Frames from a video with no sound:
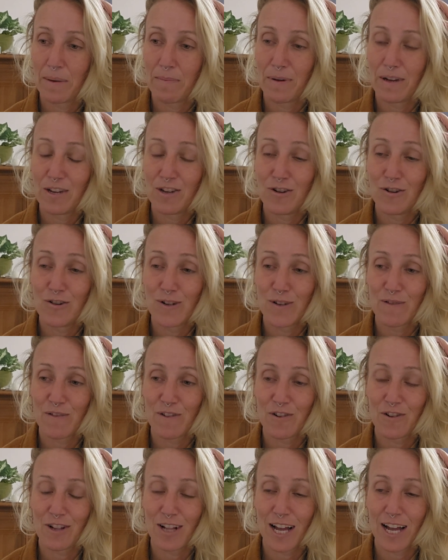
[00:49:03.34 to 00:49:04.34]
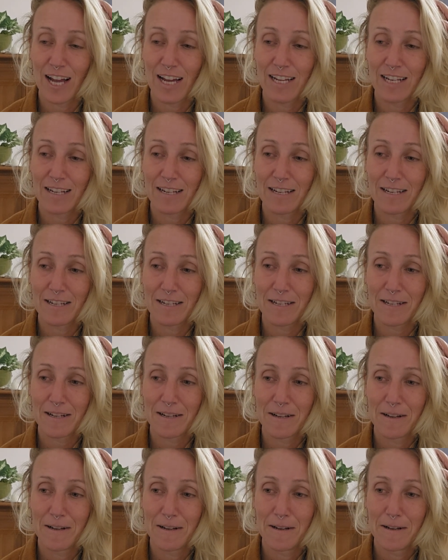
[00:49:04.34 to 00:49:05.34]
be useful and
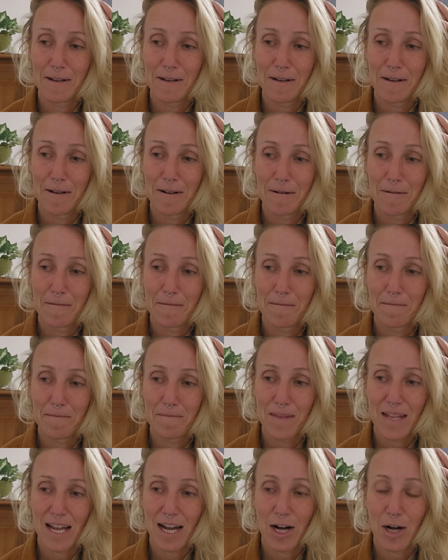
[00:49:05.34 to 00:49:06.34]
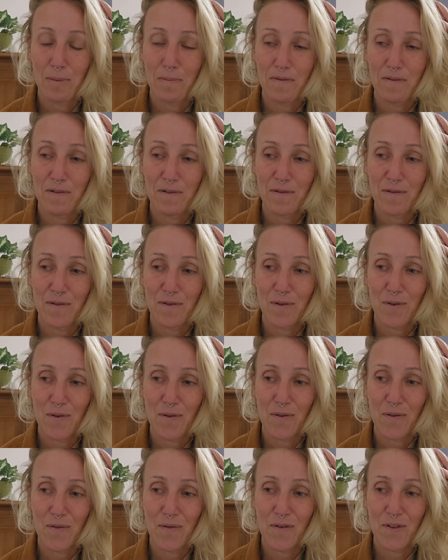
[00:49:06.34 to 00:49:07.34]
helpful
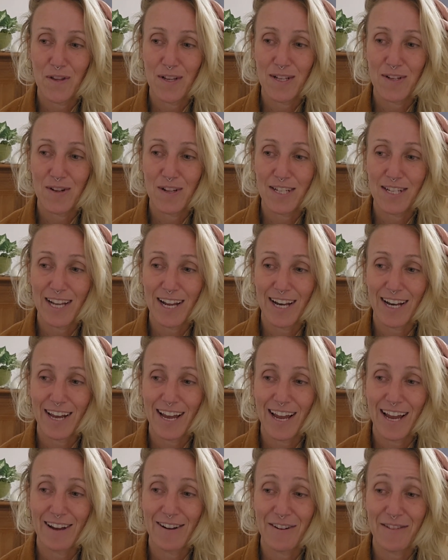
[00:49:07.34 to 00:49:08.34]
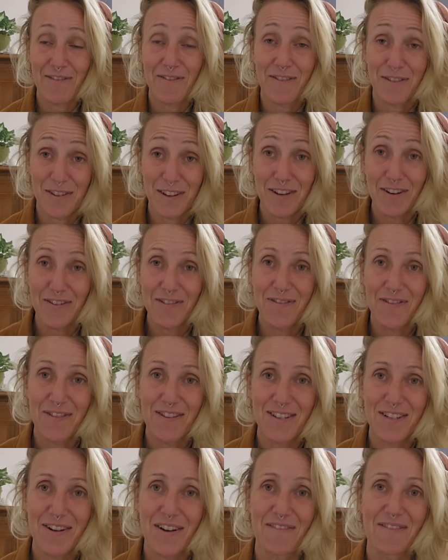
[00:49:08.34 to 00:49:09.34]
for this container, for
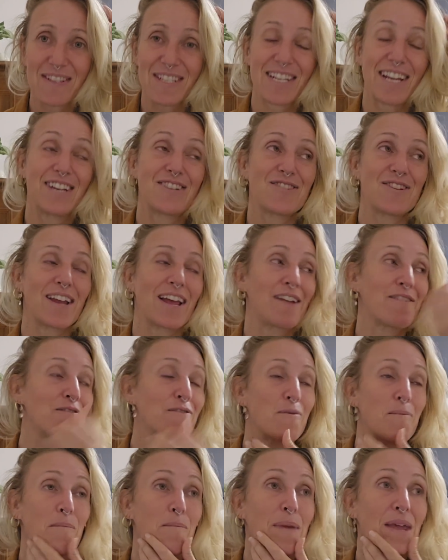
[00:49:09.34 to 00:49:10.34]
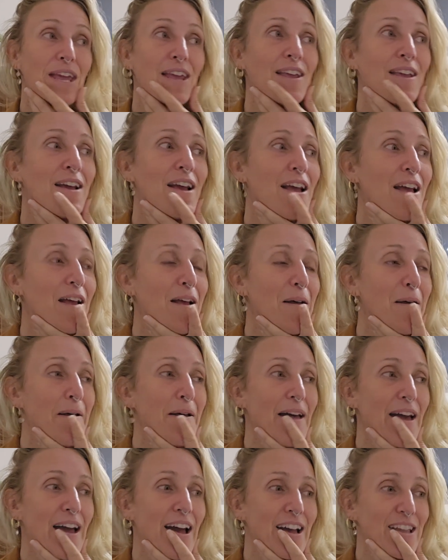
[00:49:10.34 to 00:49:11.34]
this conversation, and for me
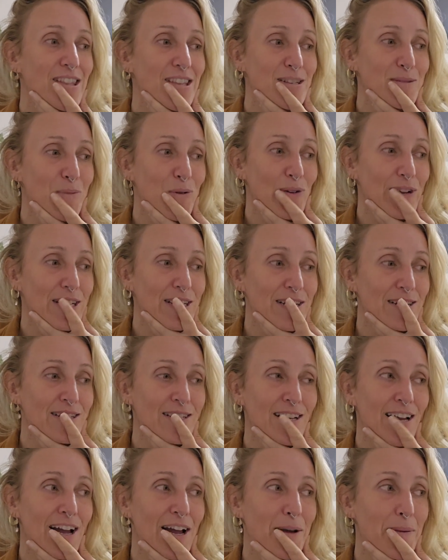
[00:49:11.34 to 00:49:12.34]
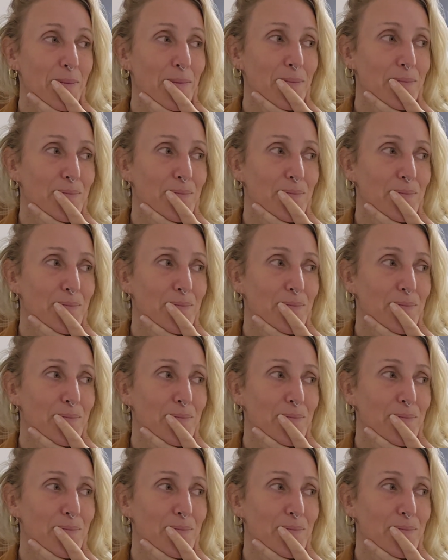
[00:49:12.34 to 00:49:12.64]
at this point in time.